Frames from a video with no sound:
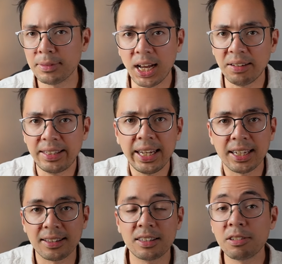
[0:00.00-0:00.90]
I'll take
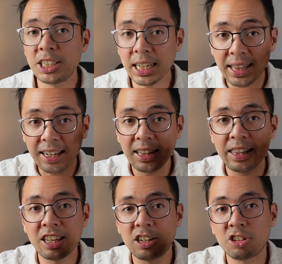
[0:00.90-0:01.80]
it. So check that in the
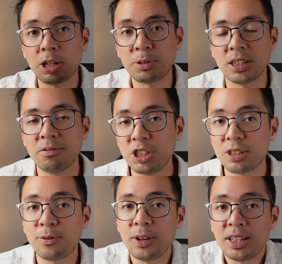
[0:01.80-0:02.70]
link in the description, which
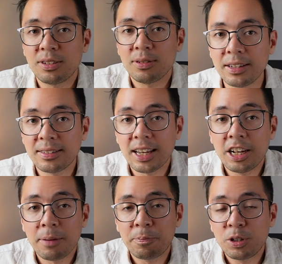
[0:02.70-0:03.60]
is free to
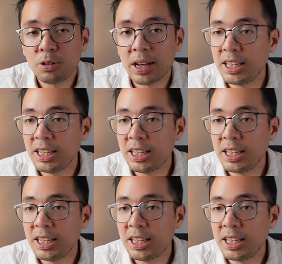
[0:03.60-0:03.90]
sign up to,